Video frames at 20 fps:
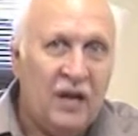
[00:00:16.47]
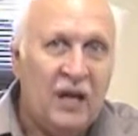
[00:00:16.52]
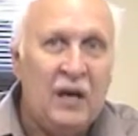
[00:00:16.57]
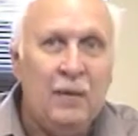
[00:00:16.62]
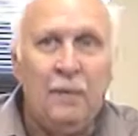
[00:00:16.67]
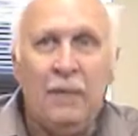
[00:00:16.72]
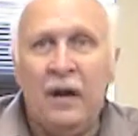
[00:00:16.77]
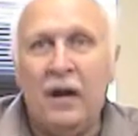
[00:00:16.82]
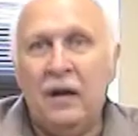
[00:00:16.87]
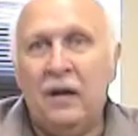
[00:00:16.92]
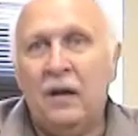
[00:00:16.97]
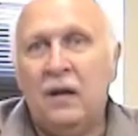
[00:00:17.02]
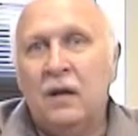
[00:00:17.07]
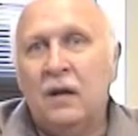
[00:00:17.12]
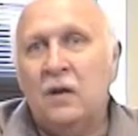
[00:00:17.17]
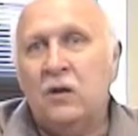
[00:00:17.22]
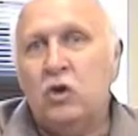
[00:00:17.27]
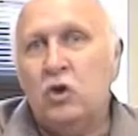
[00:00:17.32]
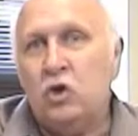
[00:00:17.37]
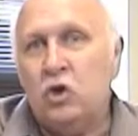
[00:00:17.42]
He made
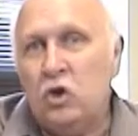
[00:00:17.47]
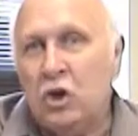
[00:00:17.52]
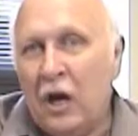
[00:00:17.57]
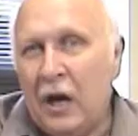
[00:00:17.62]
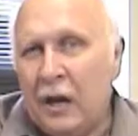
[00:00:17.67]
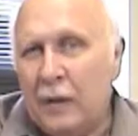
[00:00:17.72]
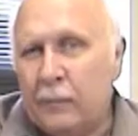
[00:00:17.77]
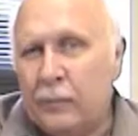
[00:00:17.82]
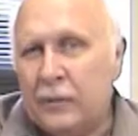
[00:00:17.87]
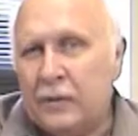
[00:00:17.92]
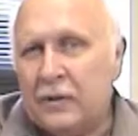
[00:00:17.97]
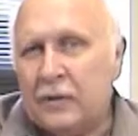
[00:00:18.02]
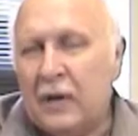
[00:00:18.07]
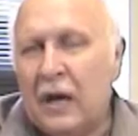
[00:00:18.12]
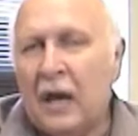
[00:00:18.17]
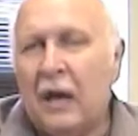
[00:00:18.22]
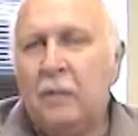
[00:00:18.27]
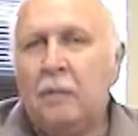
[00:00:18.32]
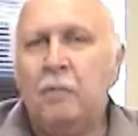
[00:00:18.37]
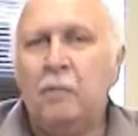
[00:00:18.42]
shapes
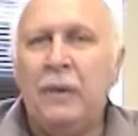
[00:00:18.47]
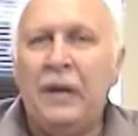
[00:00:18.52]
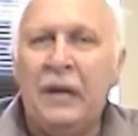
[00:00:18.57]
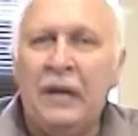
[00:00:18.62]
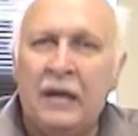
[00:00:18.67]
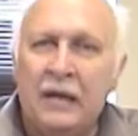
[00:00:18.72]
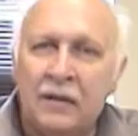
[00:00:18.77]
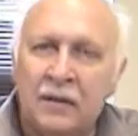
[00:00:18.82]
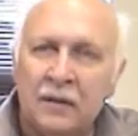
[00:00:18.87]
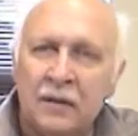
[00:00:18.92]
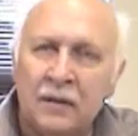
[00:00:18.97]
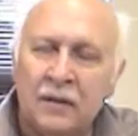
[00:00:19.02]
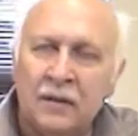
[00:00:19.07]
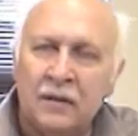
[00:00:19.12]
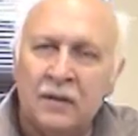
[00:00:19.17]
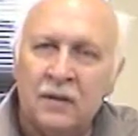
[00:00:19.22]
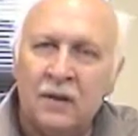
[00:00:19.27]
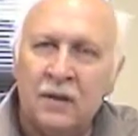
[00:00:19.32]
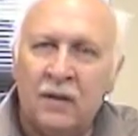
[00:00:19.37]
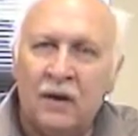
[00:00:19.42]
and
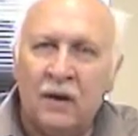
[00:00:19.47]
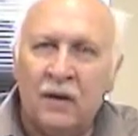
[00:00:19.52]
pieces